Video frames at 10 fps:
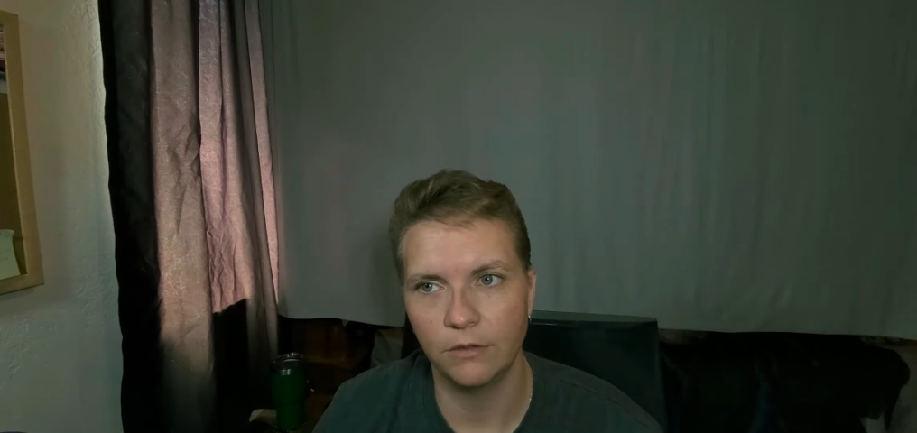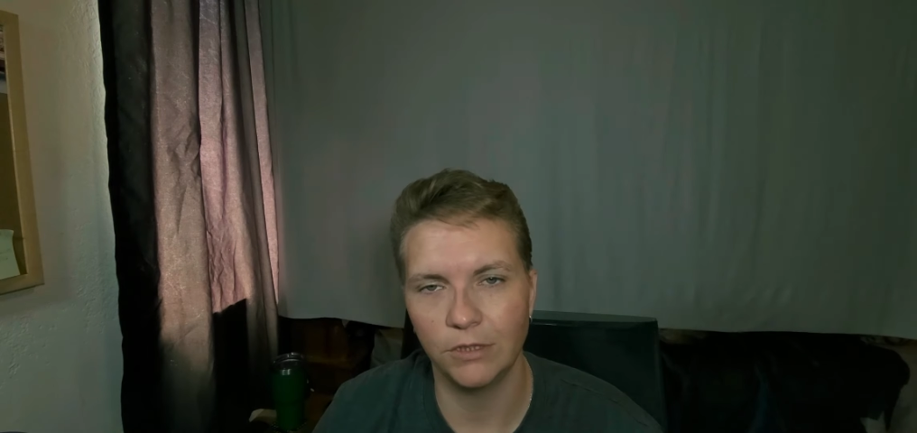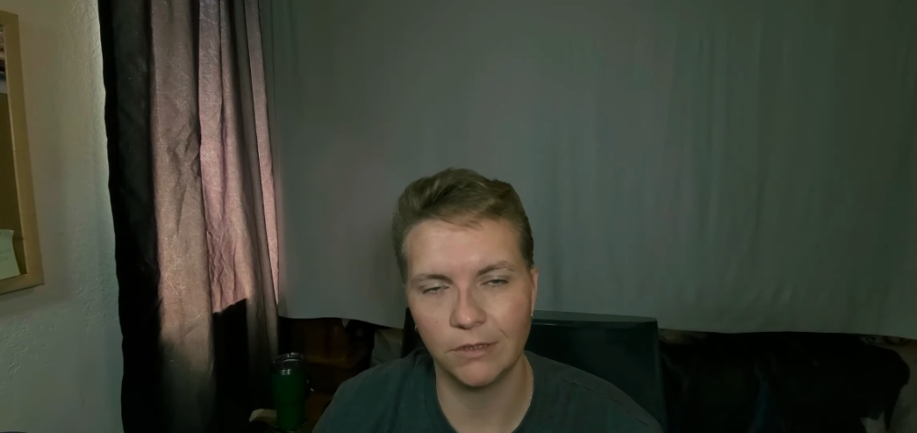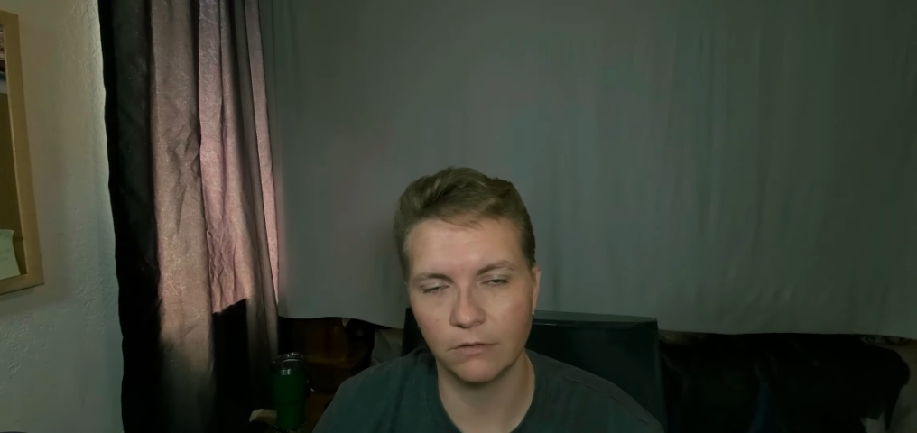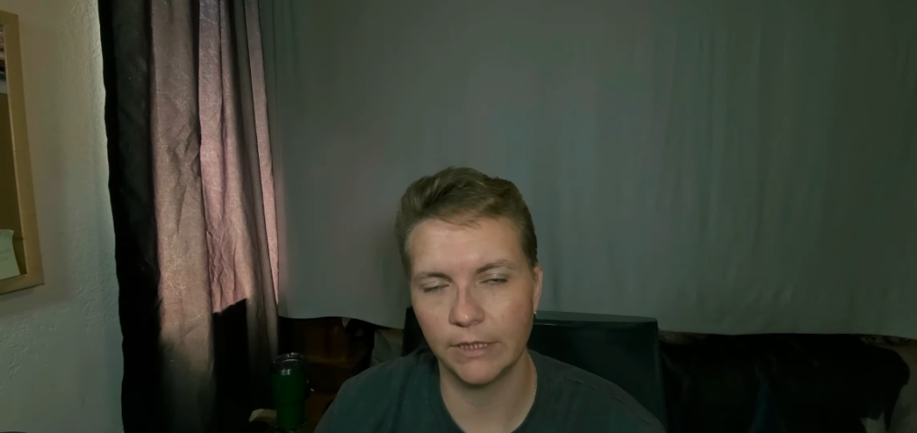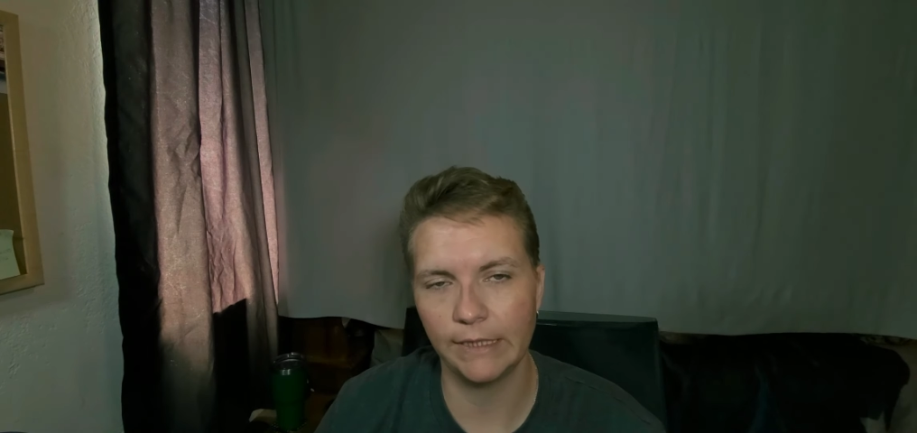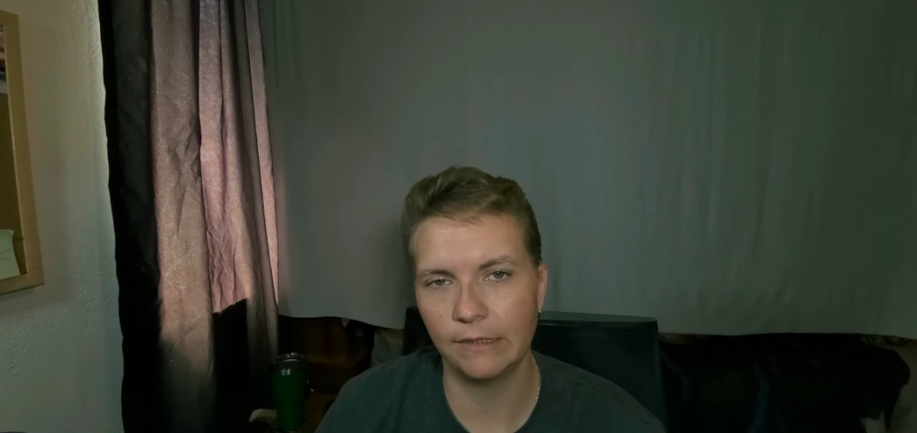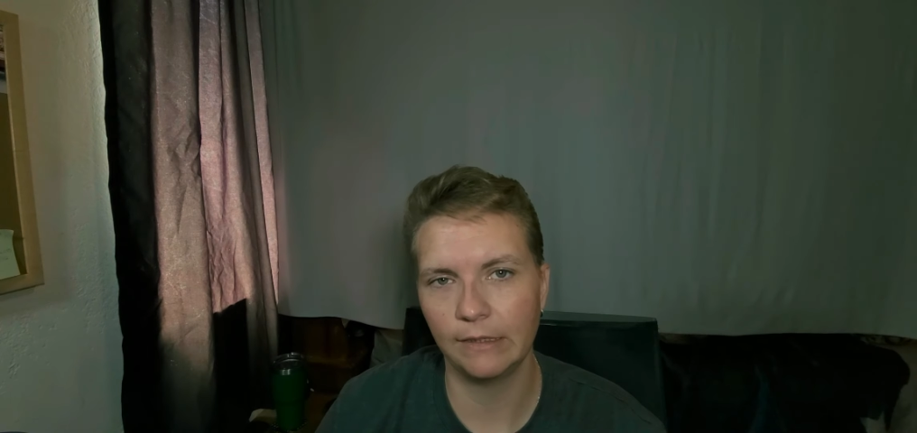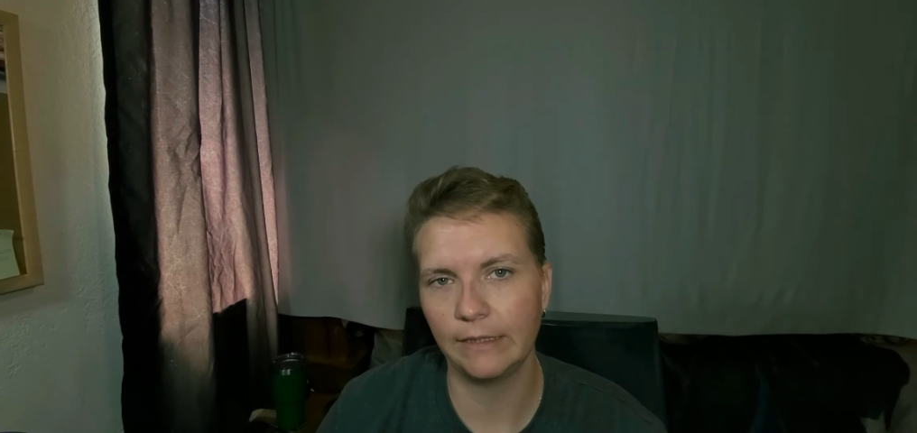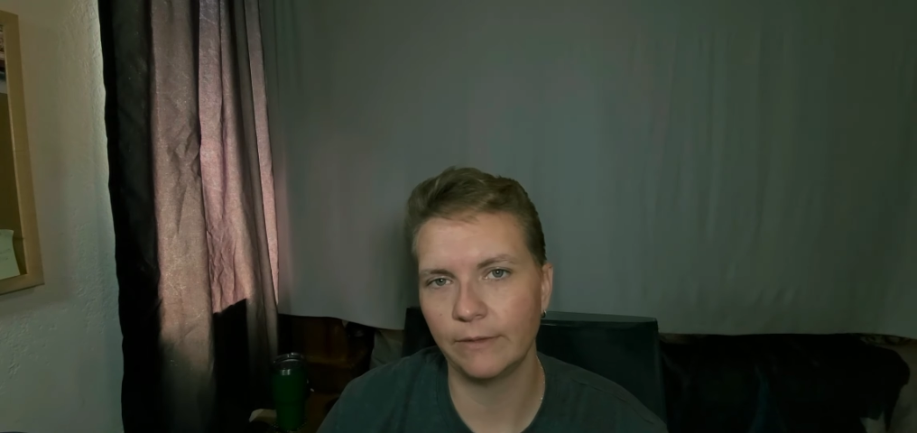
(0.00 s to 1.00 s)
Just don't take
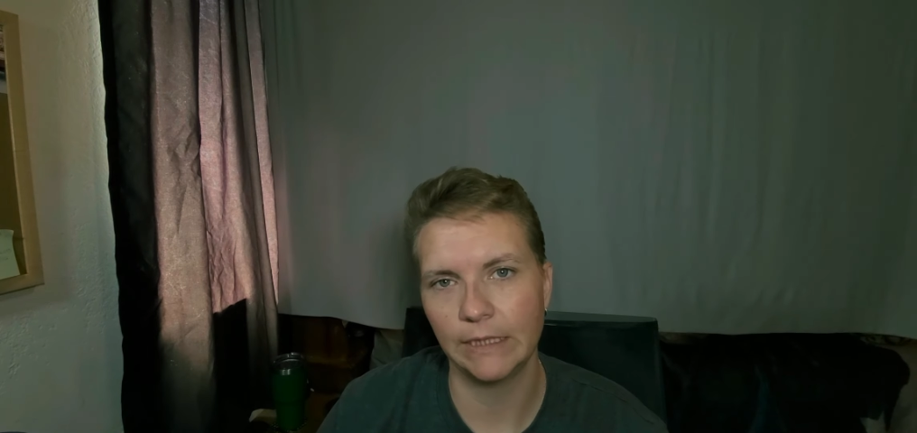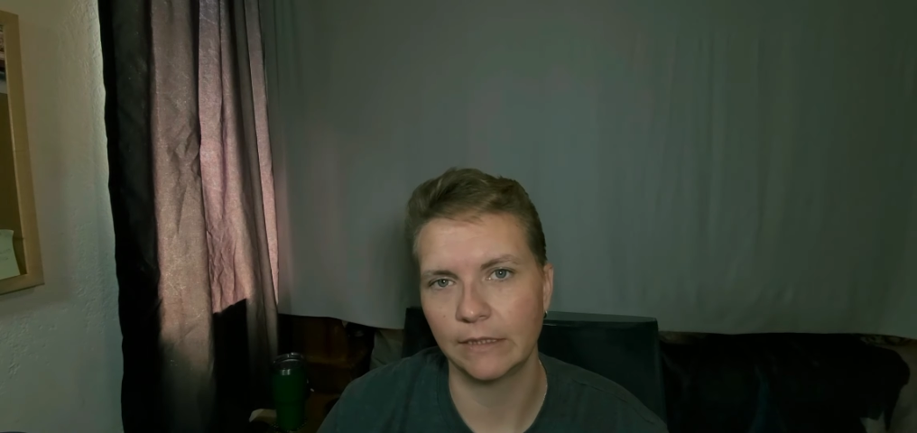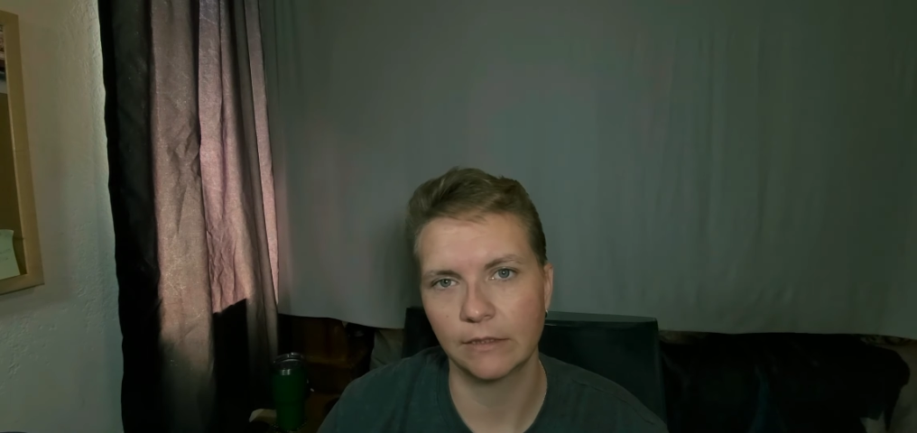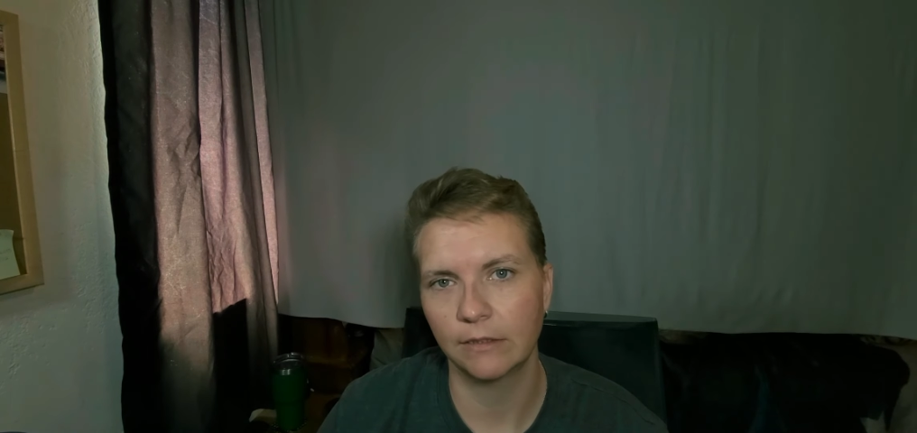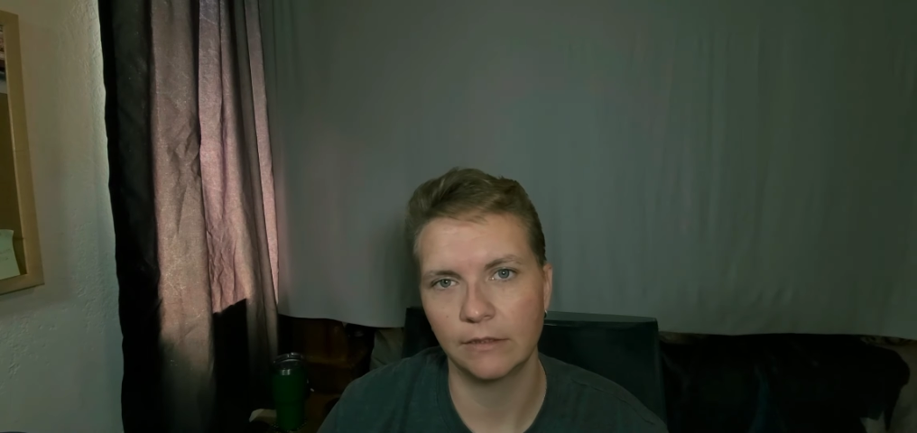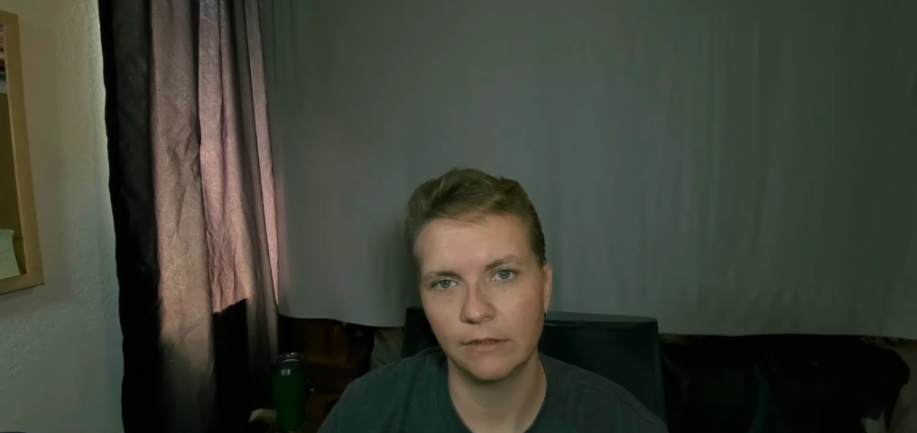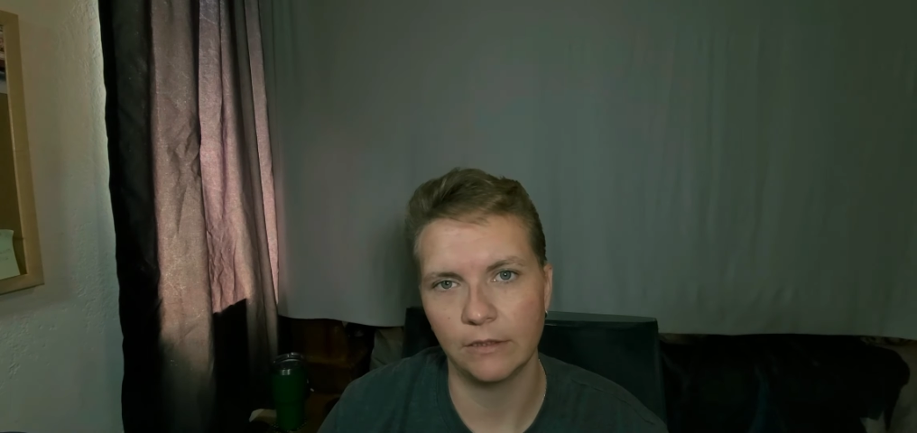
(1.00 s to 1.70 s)
silly risks.